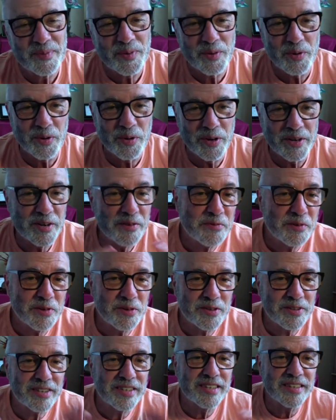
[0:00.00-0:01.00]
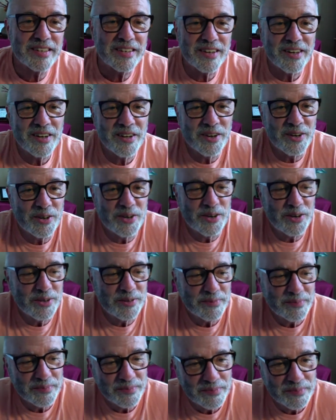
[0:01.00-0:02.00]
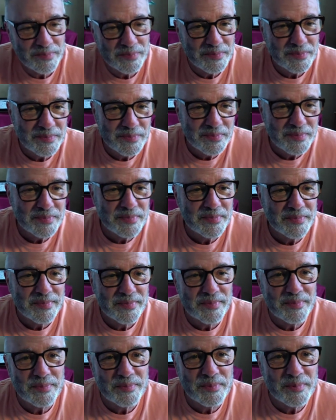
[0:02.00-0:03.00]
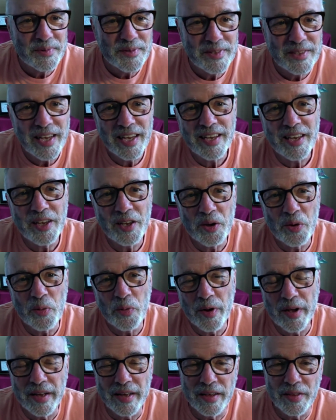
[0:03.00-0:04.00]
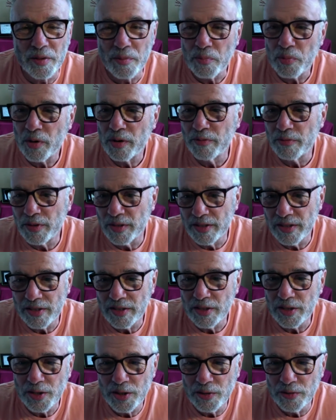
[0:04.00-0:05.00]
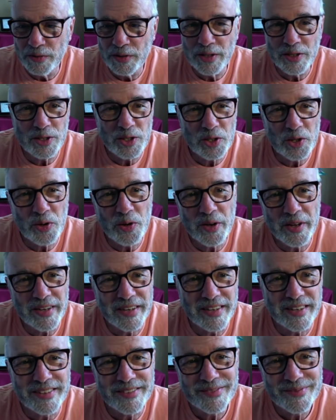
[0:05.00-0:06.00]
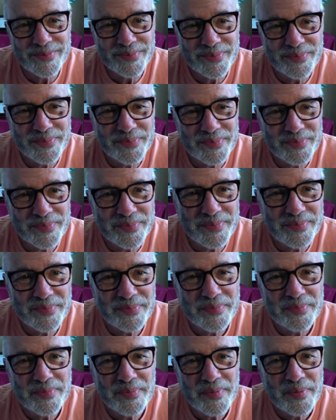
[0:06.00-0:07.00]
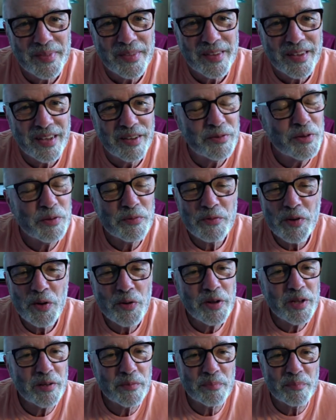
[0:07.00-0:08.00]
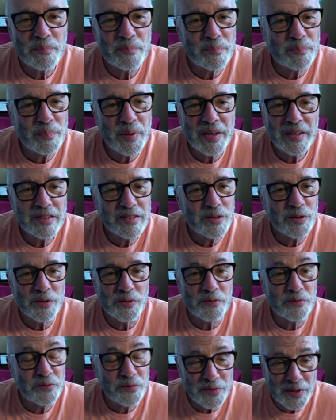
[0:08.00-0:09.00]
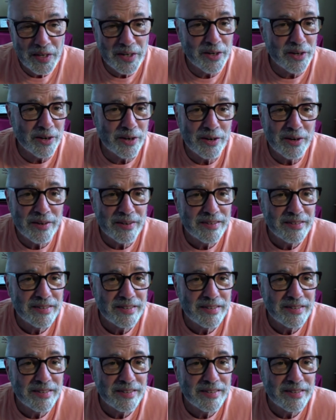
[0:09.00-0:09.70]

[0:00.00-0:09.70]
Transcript: or a different skin color taking away the privilege that you've enjoyed. If you're voting based on fear,